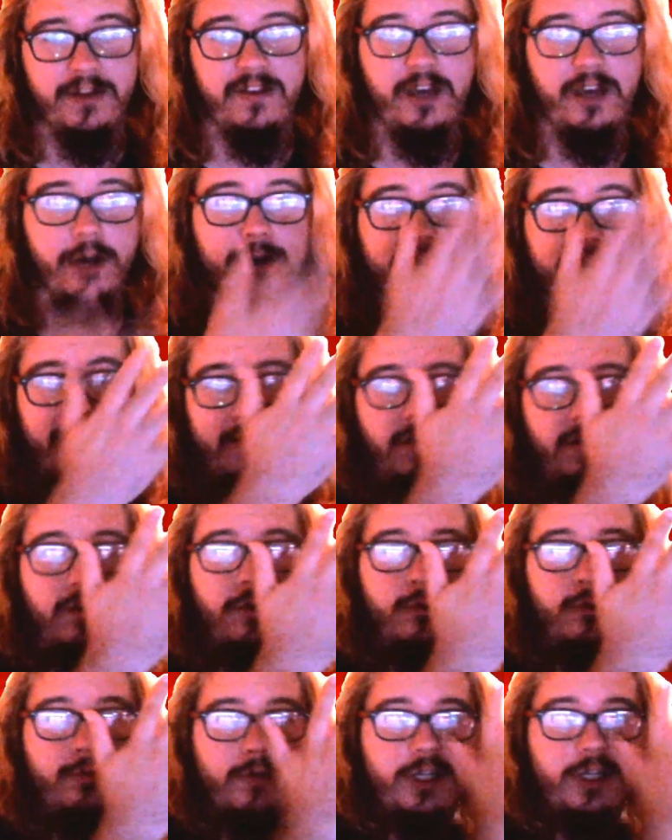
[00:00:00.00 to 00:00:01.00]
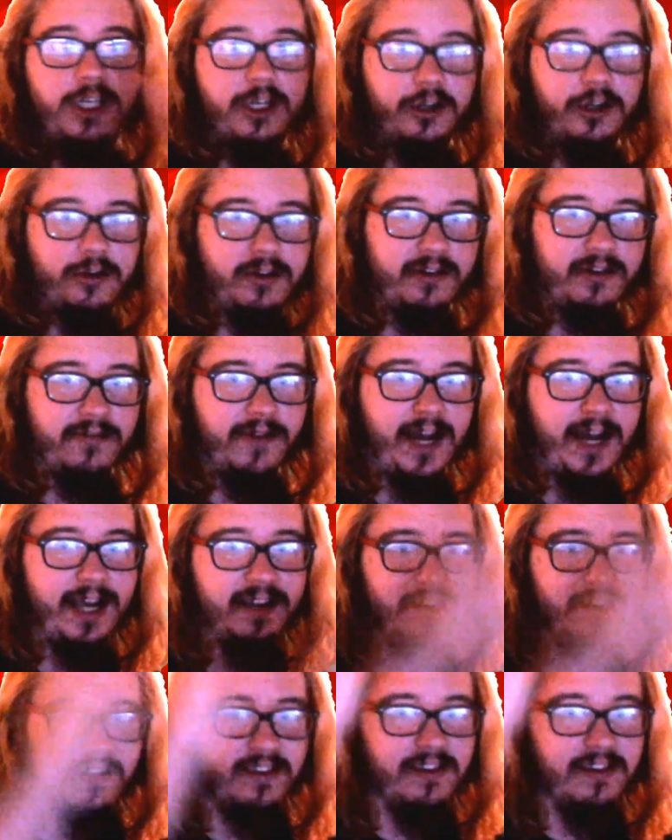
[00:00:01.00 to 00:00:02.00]
going to your
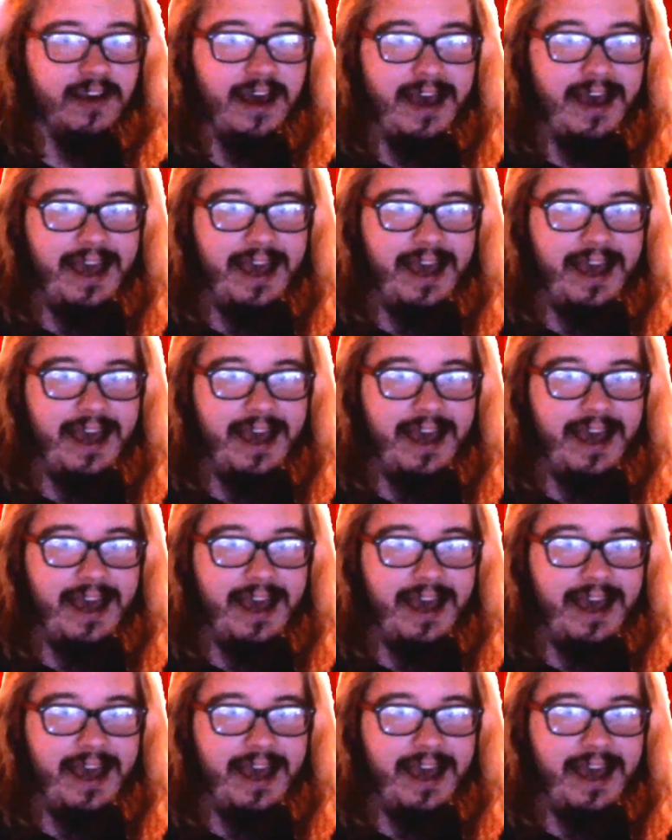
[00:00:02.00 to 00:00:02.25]
device